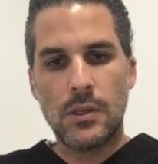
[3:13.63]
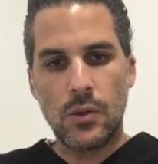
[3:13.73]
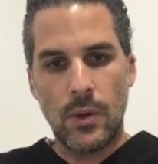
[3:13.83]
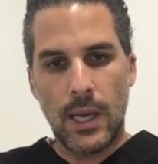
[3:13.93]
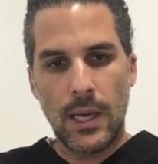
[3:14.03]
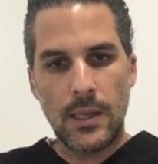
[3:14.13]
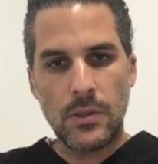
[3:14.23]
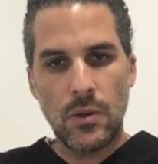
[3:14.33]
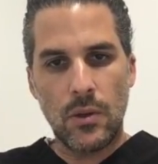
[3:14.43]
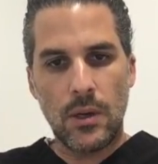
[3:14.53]
So again,
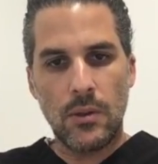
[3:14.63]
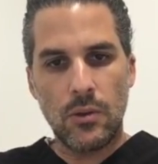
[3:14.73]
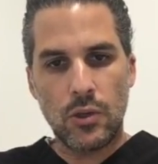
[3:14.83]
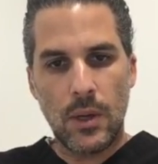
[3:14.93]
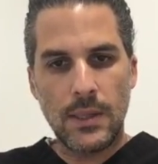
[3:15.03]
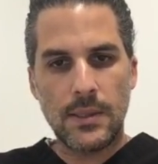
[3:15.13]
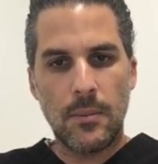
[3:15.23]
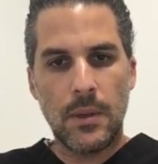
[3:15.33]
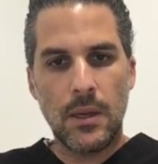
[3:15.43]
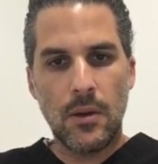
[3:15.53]
as you're looking to train
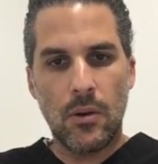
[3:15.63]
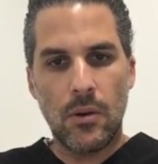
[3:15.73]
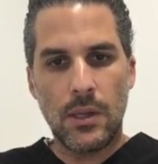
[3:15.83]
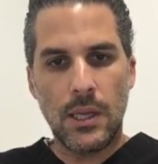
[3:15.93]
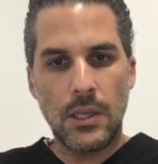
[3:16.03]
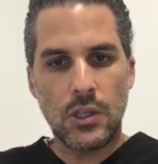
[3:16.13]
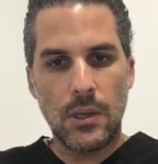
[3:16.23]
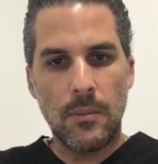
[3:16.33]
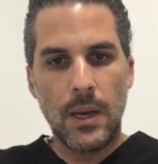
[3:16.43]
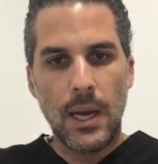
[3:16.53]
somebody or teach
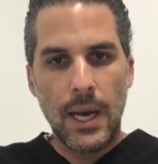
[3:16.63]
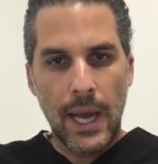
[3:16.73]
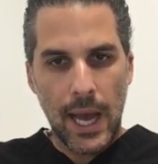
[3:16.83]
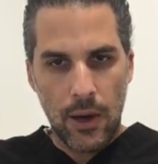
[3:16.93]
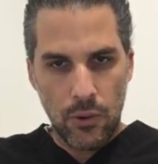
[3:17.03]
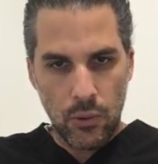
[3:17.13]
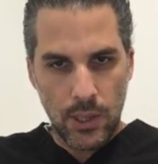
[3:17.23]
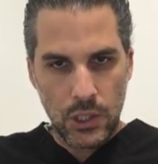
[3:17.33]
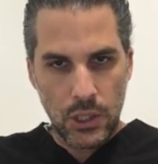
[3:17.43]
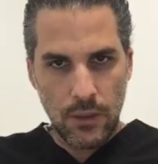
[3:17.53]
them how to
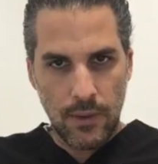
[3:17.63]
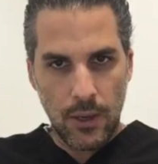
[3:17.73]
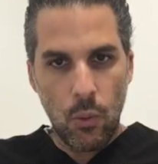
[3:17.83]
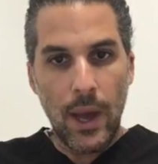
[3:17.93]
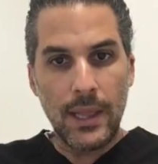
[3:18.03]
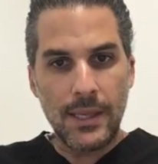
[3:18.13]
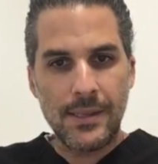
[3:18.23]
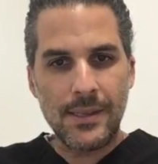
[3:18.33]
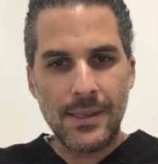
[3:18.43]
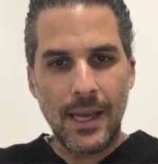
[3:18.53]
achieve a
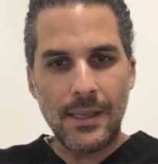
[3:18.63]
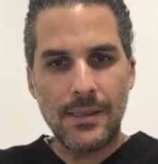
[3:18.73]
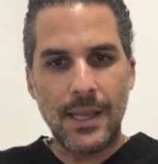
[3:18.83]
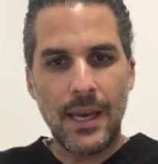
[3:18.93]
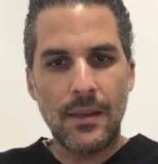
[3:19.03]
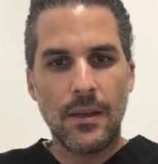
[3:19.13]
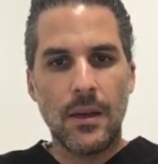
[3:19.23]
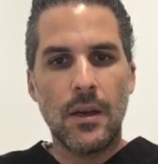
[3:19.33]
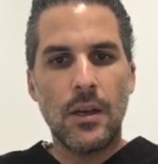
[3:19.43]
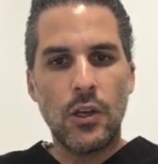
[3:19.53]
wellness steady state,
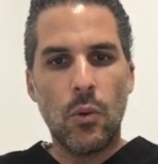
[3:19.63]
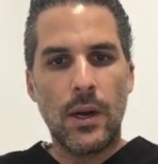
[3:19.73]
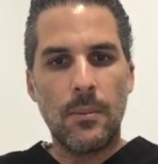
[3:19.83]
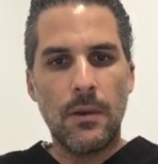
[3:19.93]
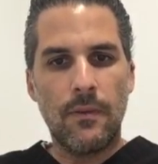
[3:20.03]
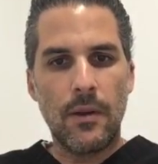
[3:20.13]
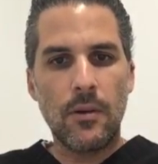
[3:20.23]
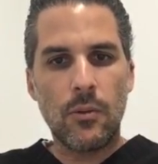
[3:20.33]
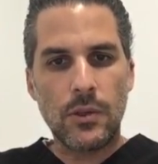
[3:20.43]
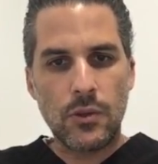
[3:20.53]
you want to be
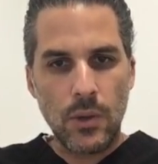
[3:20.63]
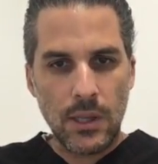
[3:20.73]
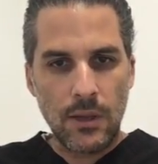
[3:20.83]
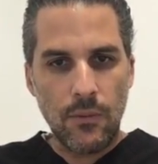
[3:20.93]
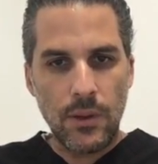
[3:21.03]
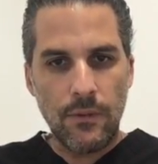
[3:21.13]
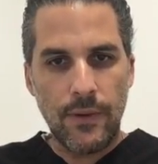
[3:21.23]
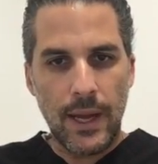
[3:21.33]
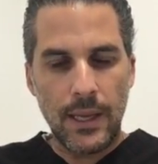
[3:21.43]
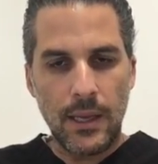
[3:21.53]
very restrictive with the
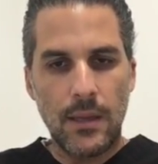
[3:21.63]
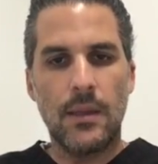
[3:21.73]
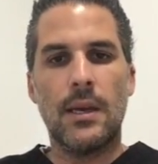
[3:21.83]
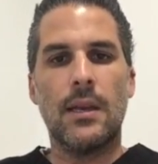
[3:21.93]
fatty intake.